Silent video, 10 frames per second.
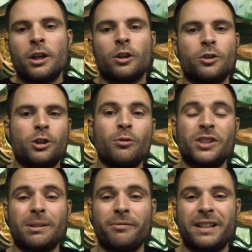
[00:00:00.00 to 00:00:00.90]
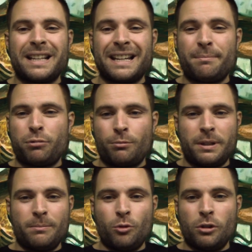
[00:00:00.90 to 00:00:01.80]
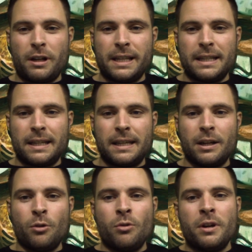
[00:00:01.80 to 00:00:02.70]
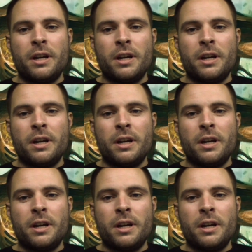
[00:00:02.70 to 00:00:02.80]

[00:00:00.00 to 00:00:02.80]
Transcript: can shoot at something that they're probably more likely to kill.